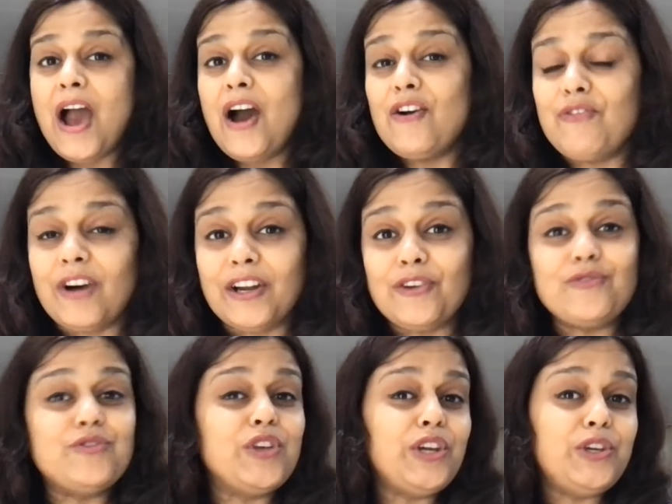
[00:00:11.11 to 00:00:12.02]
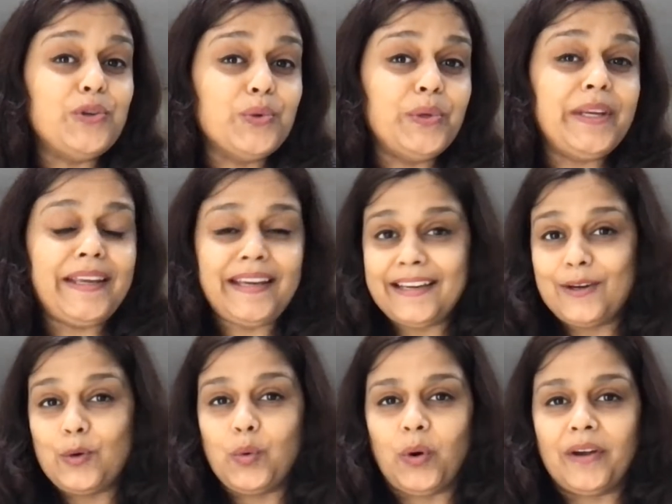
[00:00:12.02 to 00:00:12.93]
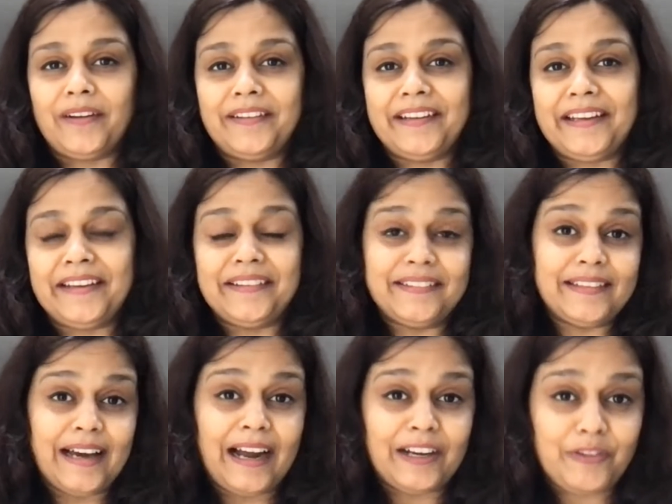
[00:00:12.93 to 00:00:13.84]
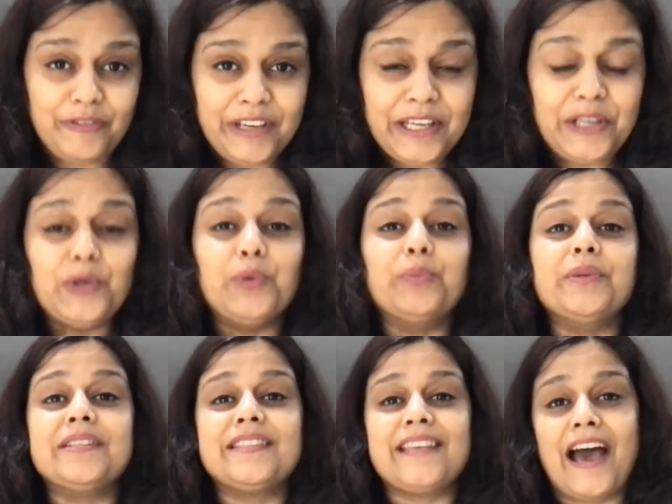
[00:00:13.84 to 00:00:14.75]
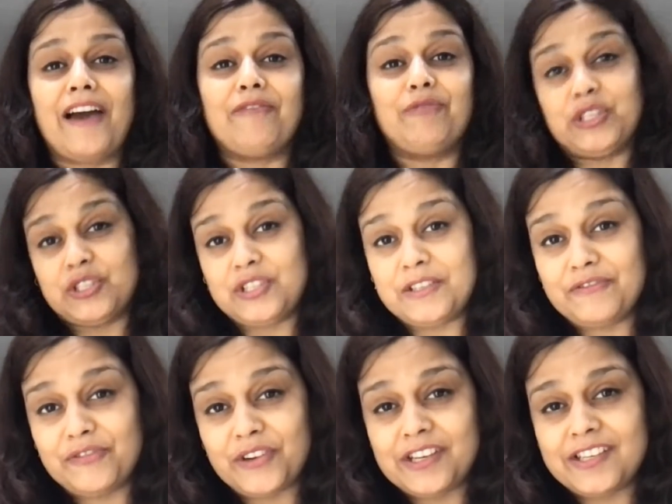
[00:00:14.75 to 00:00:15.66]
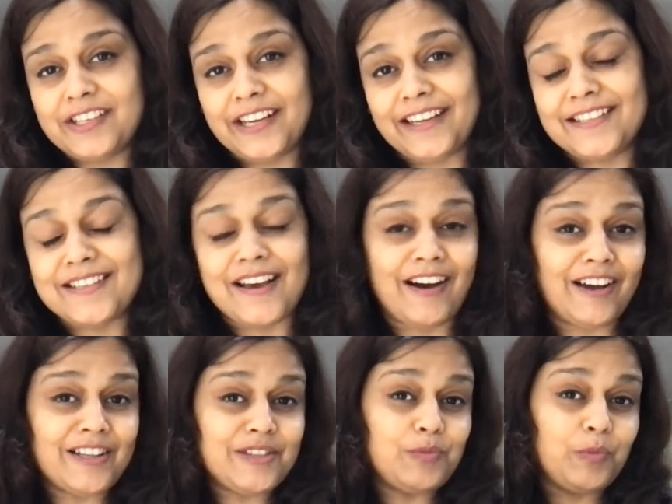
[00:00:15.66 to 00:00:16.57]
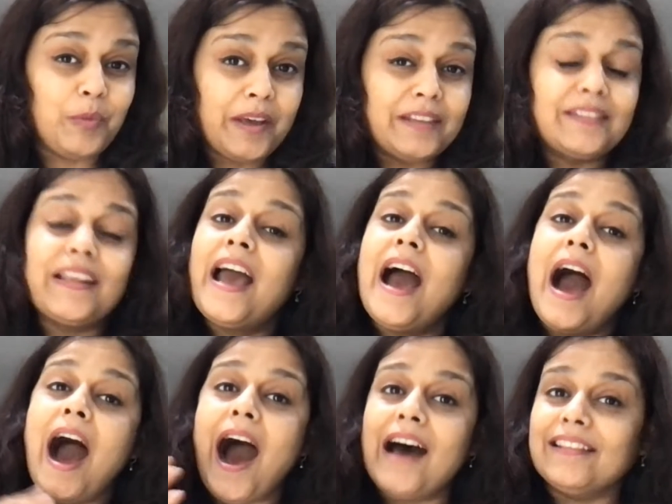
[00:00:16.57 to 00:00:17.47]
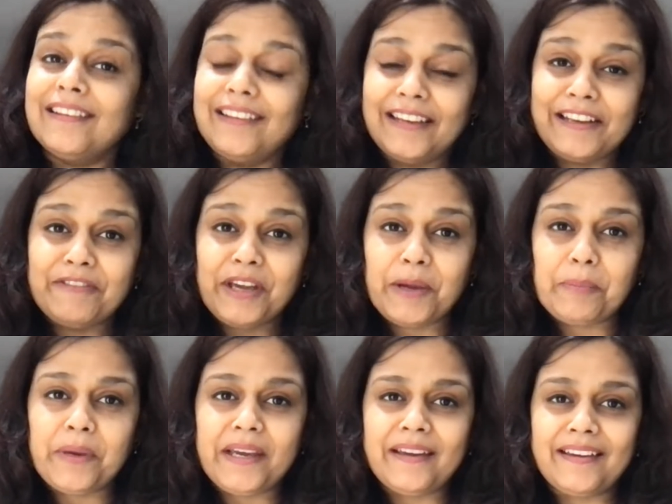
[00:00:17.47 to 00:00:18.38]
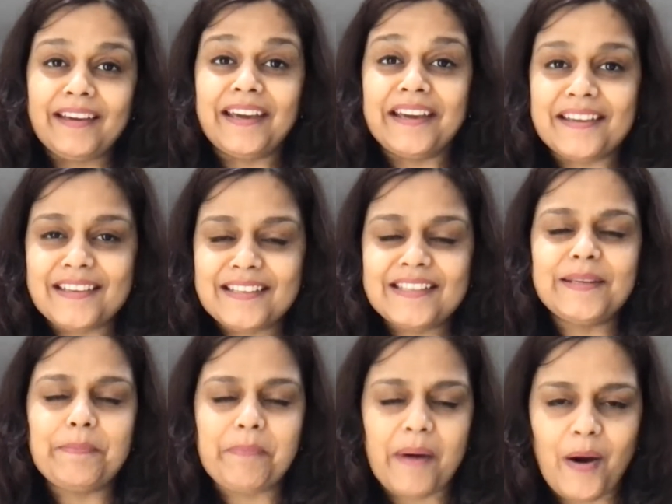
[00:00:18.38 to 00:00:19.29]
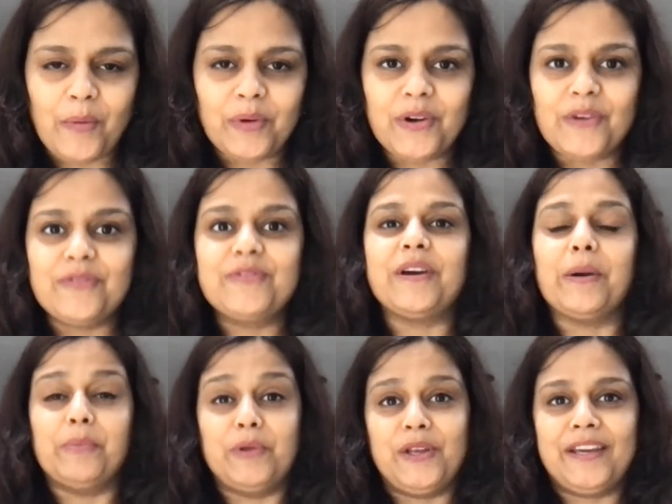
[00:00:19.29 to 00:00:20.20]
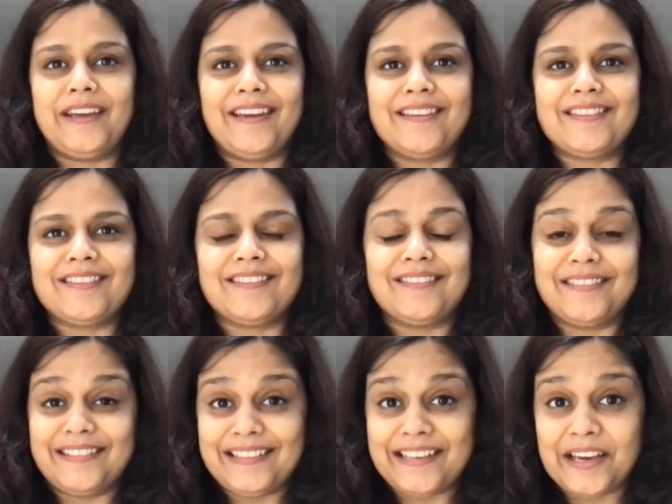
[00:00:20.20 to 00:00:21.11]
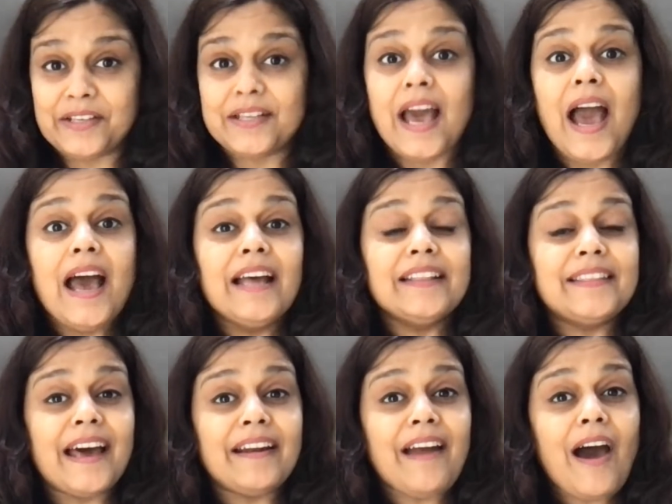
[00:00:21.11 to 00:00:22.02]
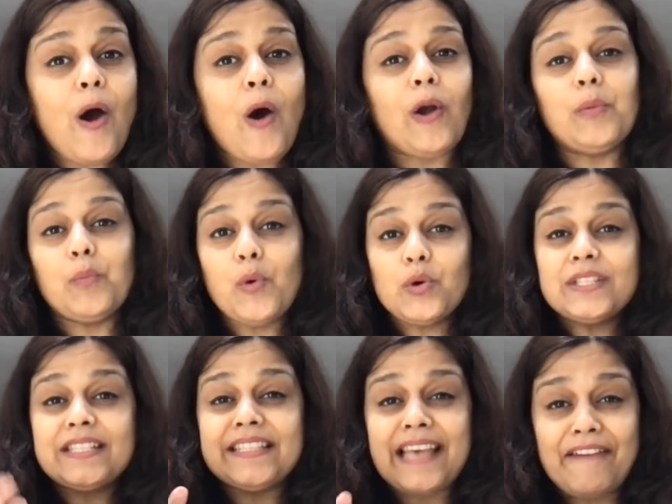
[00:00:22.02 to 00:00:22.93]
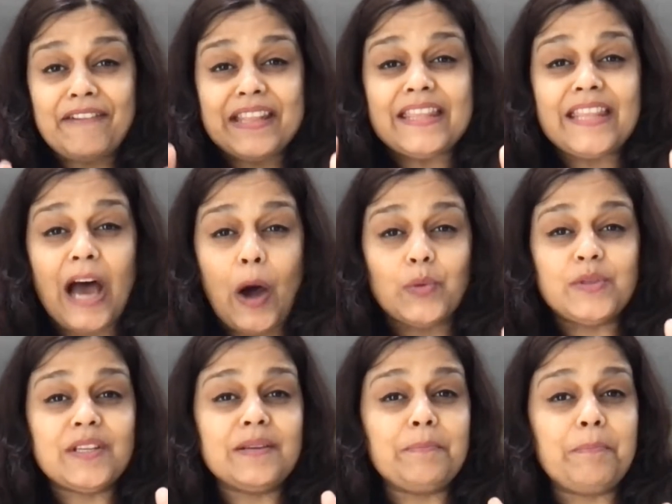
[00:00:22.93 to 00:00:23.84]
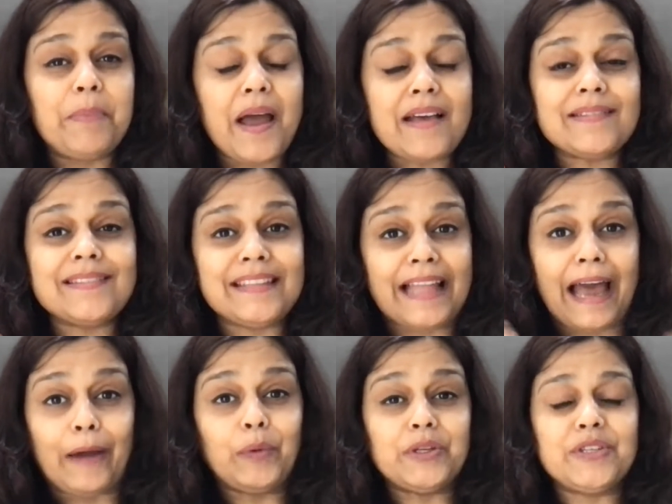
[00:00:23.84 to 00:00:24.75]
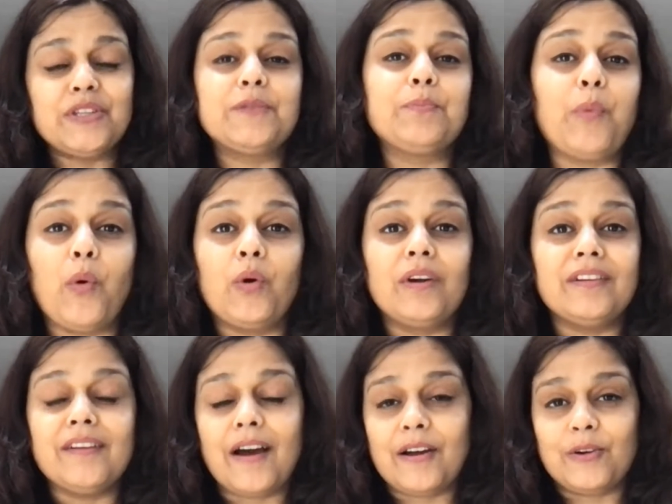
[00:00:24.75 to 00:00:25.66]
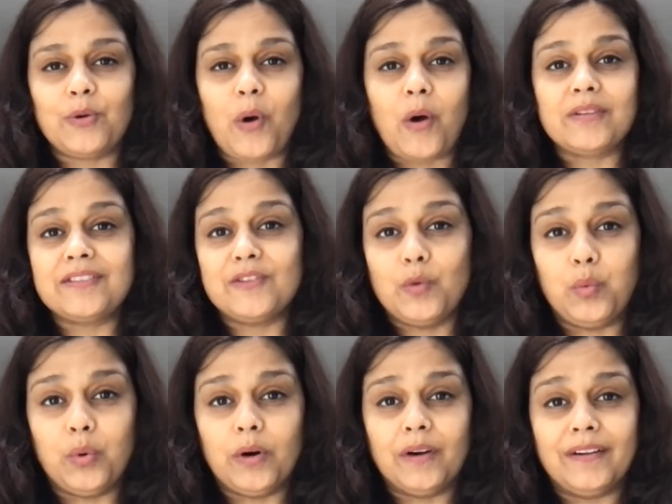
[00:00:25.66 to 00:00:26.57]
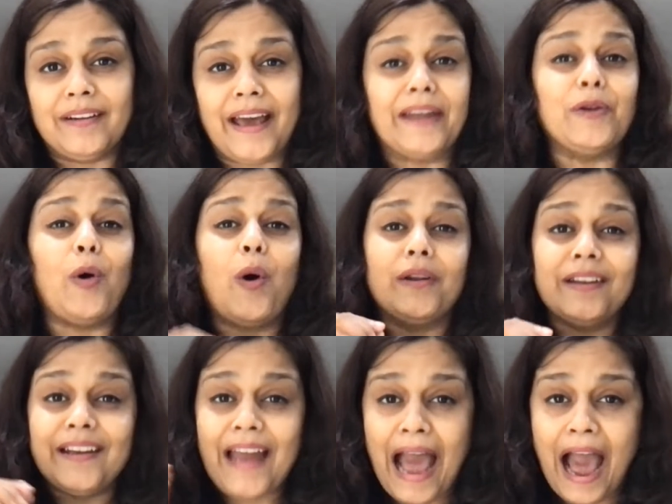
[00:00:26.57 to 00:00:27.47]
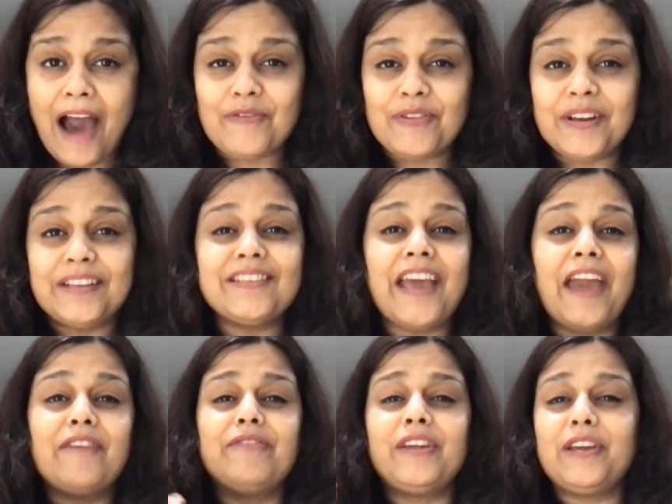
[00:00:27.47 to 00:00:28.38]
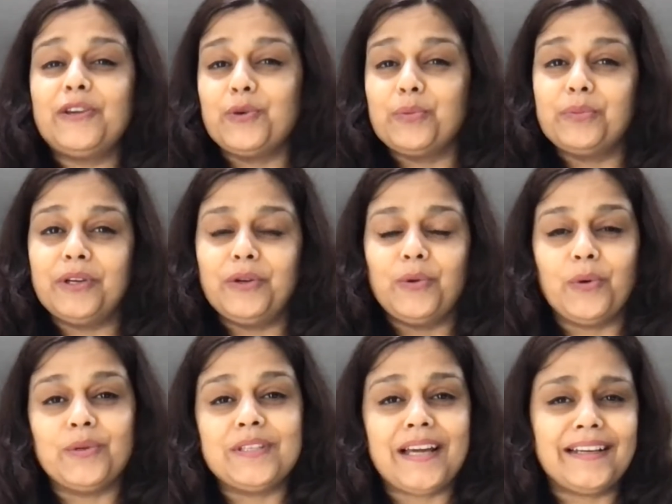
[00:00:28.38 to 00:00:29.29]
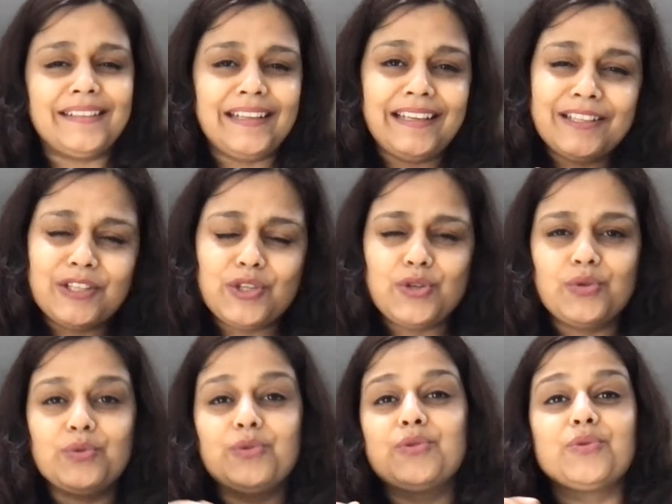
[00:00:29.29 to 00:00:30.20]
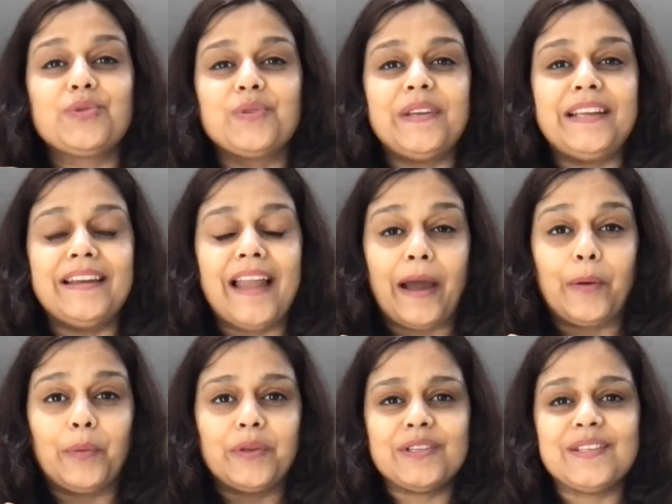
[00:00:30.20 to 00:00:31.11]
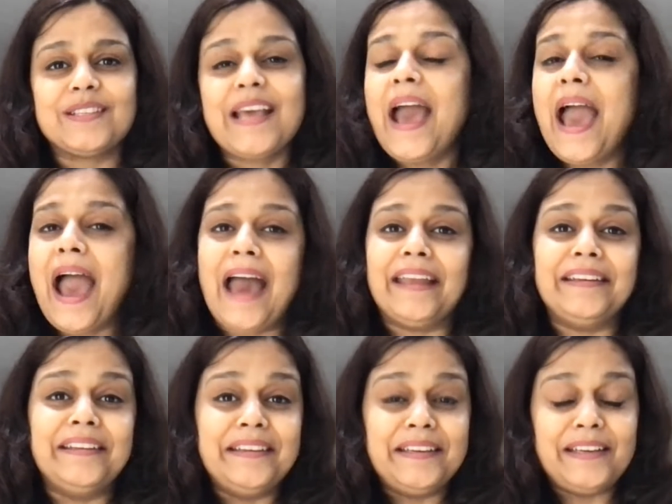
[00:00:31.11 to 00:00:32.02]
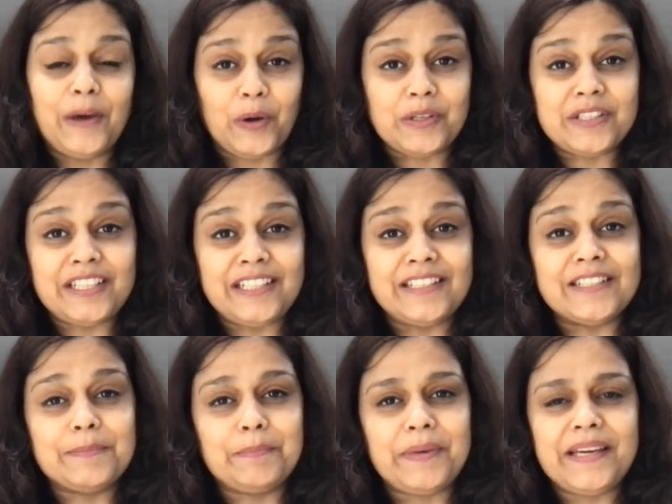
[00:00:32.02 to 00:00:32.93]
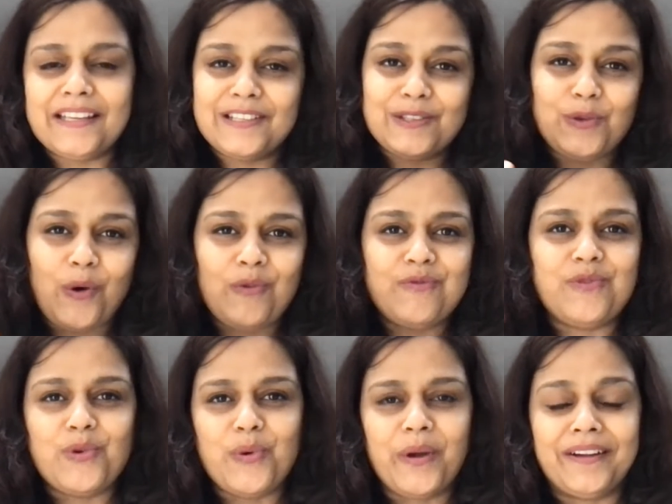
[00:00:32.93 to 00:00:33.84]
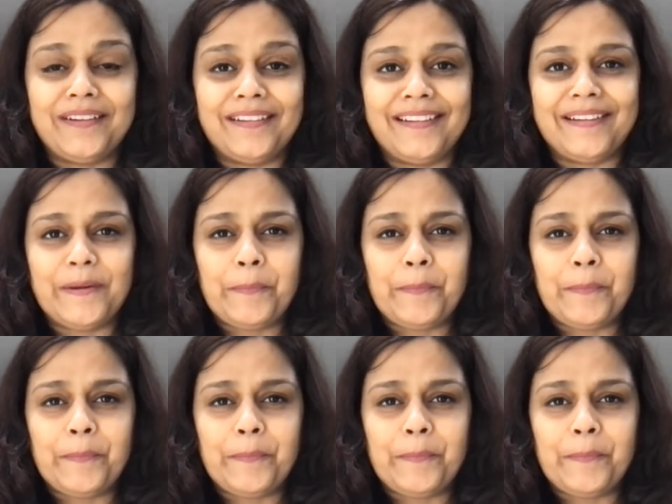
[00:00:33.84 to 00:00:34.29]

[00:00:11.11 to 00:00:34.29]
One of the unique quality that we humans have which differentiates us with other living being is the power of communication. Yes, there are almost 7,000 plus languages spoken across the world, and on an average every human knows at least 2 to 3 languages, and he or she speaks so fluently.